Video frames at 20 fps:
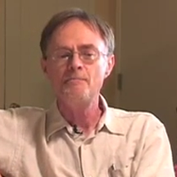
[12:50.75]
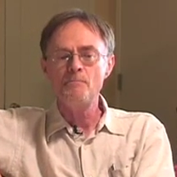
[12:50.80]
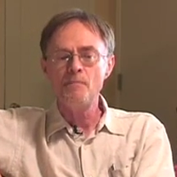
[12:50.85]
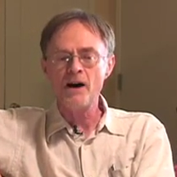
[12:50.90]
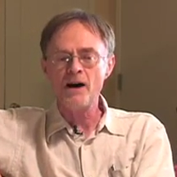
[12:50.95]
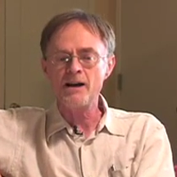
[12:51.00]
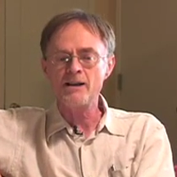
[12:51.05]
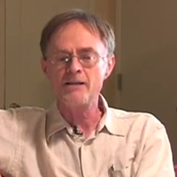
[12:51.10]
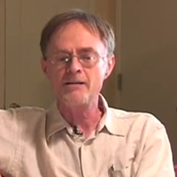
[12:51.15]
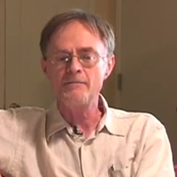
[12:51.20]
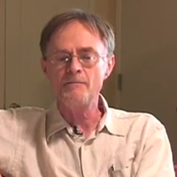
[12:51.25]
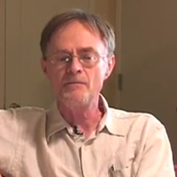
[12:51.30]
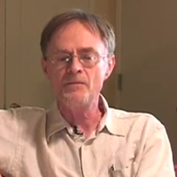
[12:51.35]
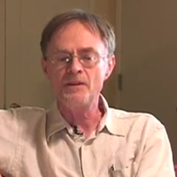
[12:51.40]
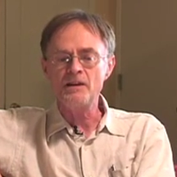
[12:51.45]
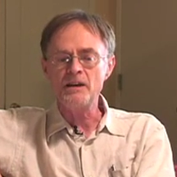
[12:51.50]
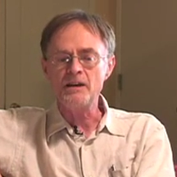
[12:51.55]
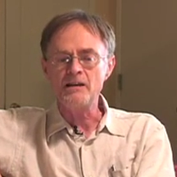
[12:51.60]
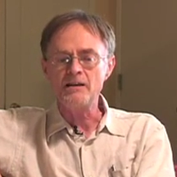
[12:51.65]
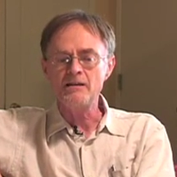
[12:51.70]
but
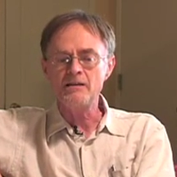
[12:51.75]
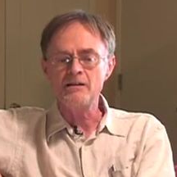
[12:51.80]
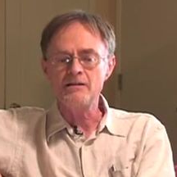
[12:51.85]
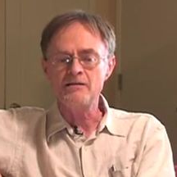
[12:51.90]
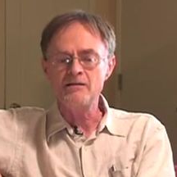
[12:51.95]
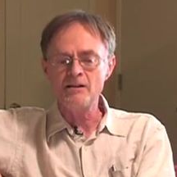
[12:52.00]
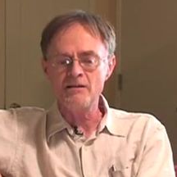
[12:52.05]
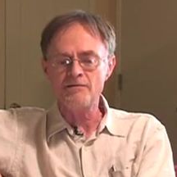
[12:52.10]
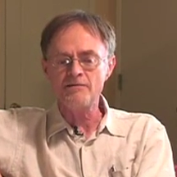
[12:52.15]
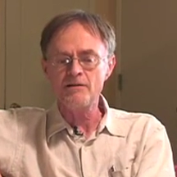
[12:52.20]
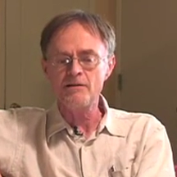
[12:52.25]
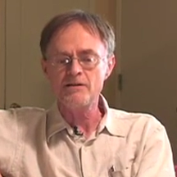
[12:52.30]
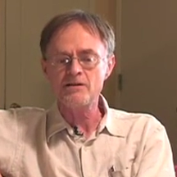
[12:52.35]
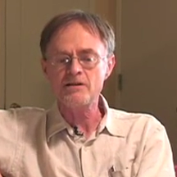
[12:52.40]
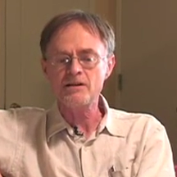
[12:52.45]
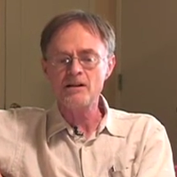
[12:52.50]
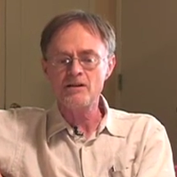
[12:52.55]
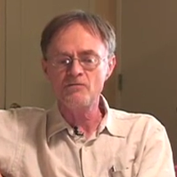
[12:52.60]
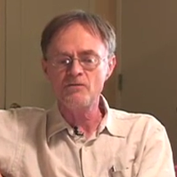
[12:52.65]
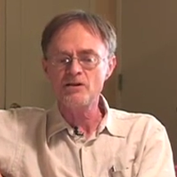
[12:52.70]
the the
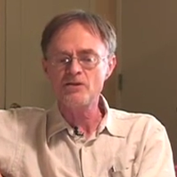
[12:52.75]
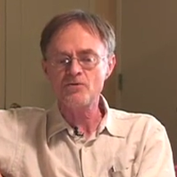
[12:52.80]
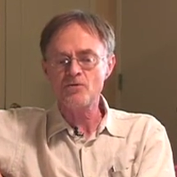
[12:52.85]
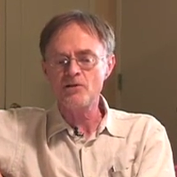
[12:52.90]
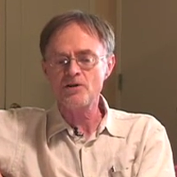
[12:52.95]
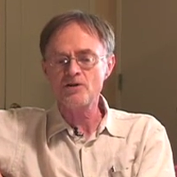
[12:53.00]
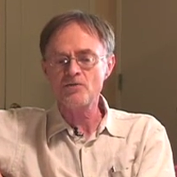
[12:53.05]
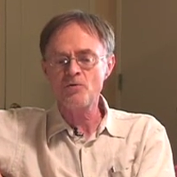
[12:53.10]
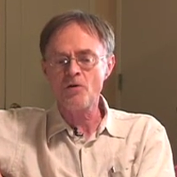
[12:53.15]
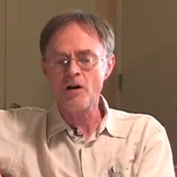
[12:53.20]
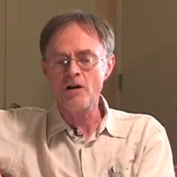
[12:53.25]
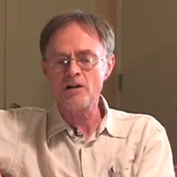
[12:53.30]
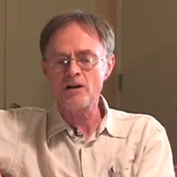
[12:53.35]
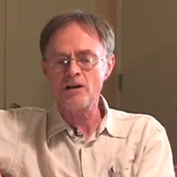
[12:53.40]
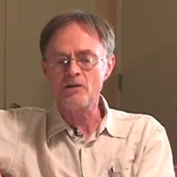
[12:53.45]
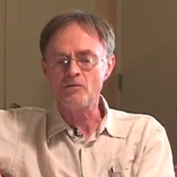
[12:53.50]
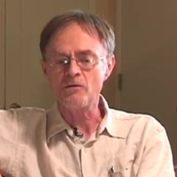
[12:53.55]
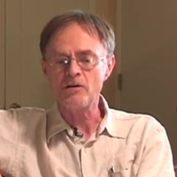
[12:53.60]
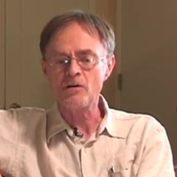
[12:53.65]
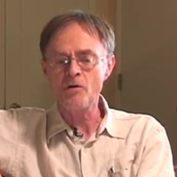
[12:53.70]
difference in resource
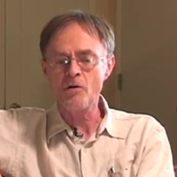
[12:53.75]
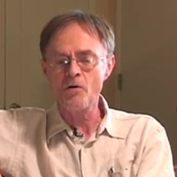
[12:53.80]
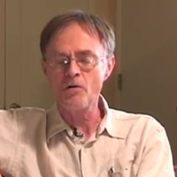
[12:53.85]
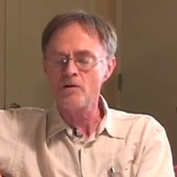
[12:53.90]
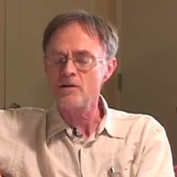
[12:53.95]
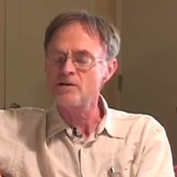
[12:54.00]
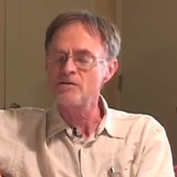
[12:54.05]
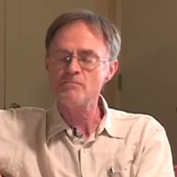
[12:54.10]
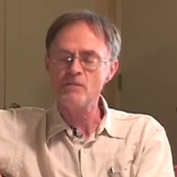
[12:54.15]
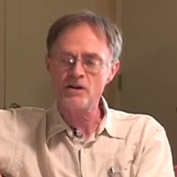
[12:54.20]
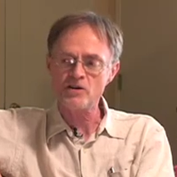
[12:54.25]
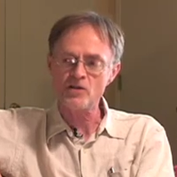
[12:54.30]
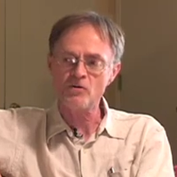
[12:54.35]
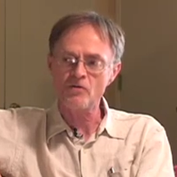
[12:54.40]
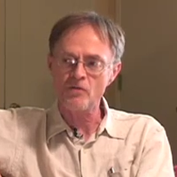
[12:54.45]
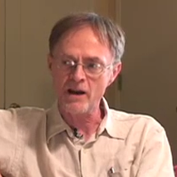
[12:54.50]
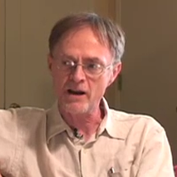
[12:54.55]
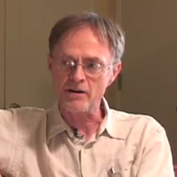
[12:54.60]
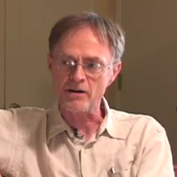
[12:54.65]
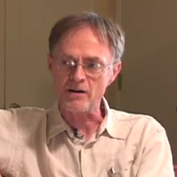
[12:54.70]
quality with coal is much
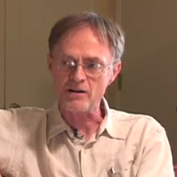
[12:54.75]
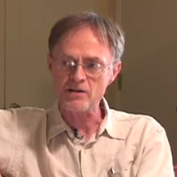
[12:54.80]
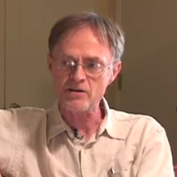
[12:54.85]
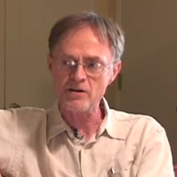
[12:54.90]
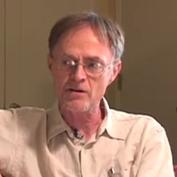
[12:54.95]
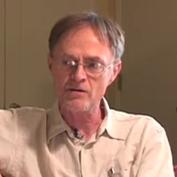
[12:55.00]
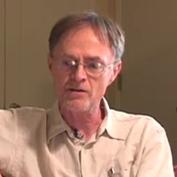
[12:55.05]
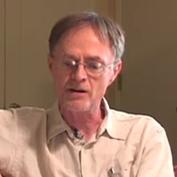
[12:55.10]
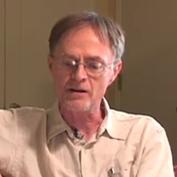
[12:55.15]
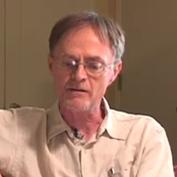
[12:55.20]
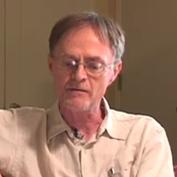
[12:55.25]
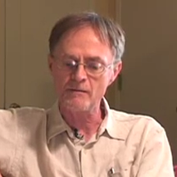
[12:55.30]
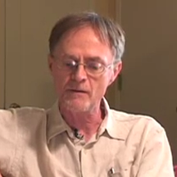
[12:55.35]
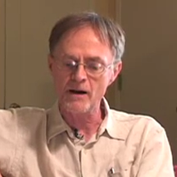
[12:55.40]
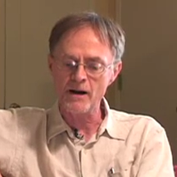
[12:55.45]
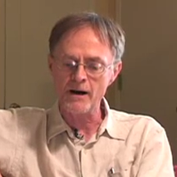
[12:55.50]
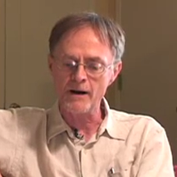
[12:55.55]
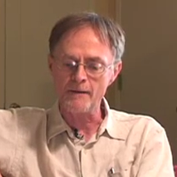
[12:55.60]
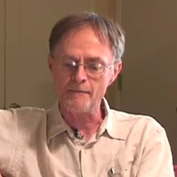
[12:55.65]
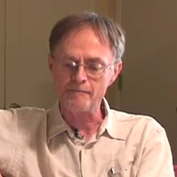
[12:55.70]
greater. So that
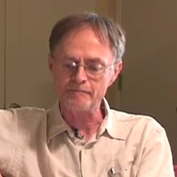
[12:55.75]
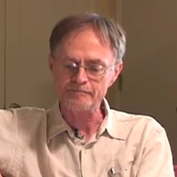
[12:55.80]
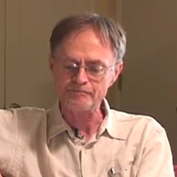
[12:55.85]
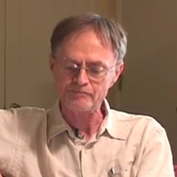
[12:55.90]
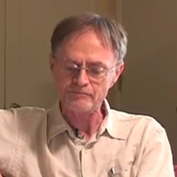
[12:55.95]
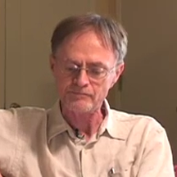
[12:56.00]
um,